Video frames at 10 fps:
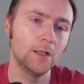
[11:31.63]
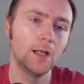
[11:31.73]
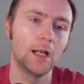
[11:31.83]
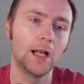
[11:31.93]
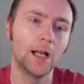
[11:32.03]

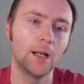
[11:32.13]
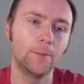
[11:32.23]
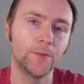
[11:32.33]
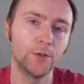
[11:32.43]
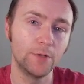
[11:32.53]

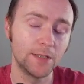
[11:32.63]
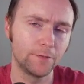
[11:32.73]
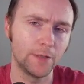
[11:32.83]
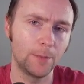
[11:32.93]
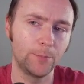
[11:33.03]
The reason
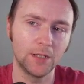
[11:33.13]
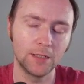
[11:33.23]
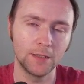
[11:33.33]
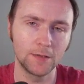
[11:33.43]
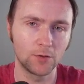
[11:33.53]
for that being
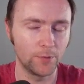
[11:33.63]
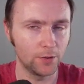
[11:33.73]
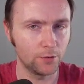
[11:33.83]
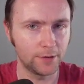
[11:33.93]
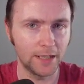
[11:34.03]
is some of the
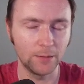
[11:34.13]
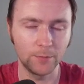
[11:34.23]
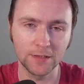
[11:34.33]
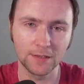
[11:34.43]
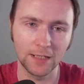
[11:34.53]
other
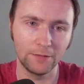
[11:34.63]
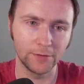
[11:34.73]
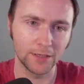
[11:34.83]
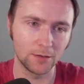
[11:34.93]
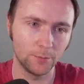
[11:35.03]
databases have
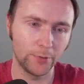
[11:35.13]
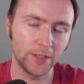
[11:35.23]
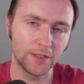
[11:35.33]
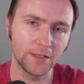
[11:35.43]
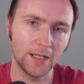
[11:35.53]
additional
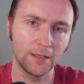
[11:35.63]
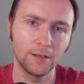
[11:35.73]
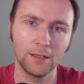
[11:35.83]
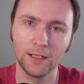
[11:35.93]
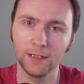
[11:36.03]
players added,
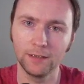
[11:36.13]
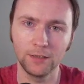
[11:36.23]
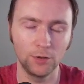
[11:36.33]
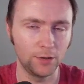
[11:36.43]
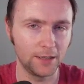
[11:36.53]
and then the
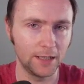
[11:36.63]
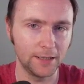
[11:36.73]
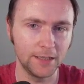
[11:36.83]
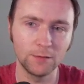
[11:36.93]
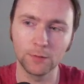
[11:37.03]
unique
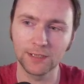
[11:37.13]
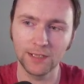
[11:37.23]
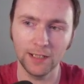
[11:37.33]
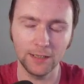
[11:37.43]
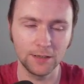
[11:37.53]
IDs will
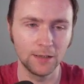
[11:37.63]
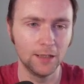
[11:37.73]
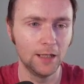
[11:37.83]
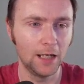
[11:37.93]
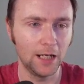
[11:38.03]
change
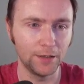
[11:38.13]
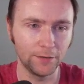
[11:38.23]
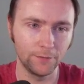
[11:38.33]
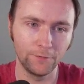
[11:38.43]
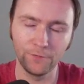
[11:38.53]
and the
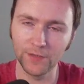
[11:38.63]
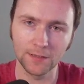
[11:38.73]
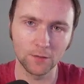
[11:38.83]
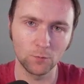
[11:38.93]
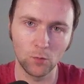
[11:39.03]

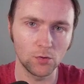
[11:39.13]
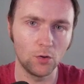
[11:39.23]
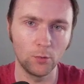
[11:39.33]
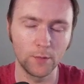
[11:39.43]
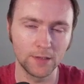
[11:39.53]
faces won't
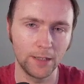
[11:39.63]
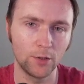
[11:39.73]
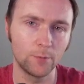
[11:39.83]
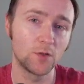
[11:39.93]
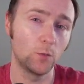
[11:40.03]
always line
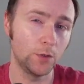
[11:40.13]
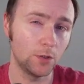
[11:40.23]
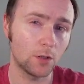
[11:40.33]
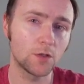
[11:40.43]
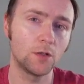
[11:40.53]
up. So when you
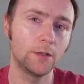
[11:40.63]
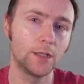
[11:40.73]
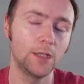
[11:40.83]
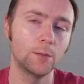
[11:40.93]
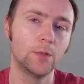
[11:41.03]
are starting a
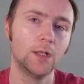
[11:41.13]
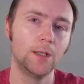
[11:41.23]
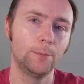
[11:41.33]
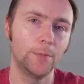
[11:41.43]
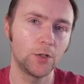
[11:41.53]
game,
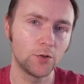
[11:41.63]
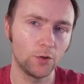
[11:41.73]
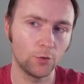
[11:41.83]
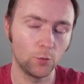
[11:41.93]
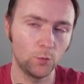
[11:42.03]
make sure
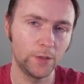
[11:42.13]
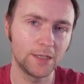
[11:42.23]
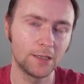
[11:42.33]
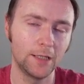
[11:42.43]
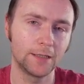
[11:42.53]
you're only
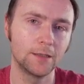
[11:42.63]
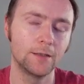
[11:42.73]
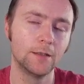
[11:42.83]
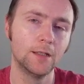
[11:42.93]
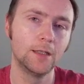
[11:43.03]
selecting
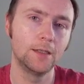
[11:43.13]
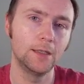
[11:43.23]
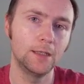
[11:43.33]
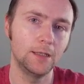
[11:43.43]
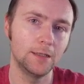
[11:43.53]
the